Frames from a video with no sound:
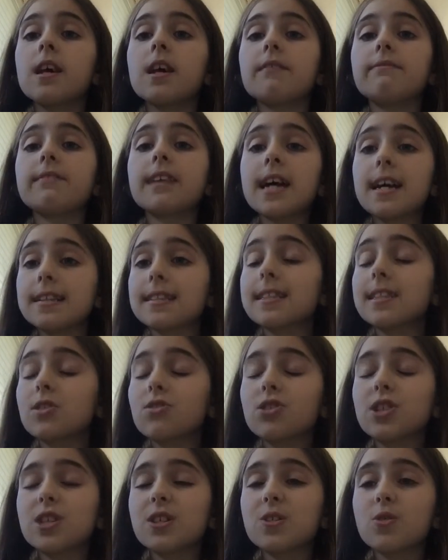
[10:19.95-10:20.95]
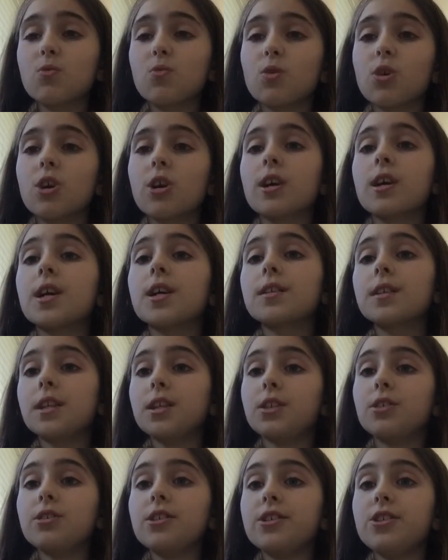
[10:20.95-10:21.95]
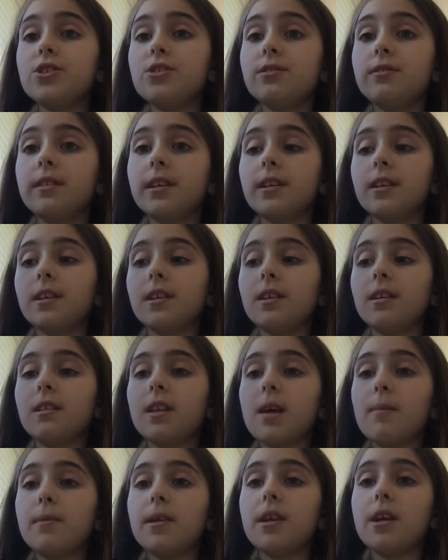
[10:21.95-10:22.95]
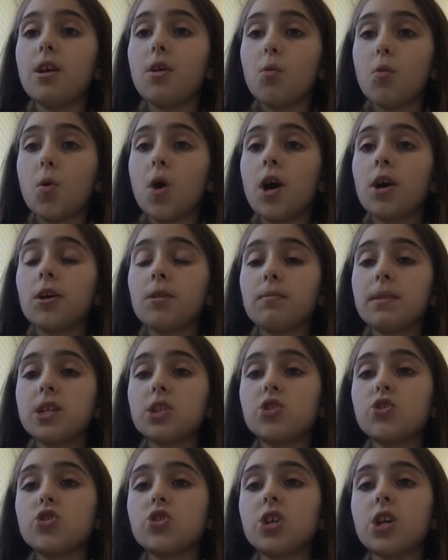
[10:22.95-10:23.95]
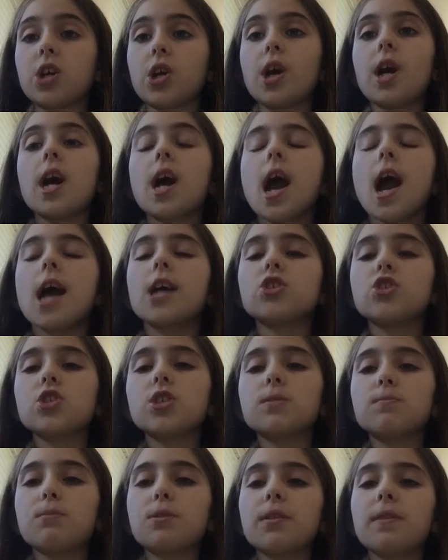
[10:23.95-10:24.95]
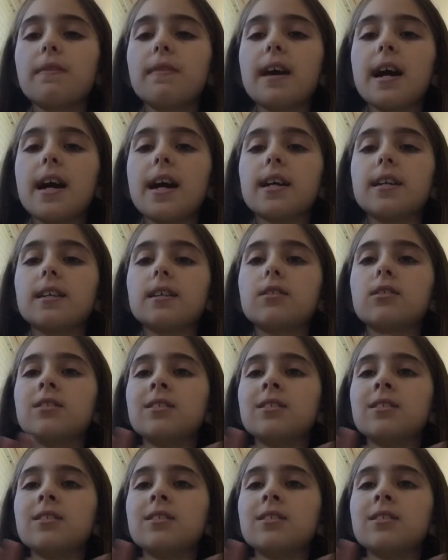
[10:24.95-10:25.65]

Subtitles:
If that still doesn't work, then you can do the lemon and water mixture and just put that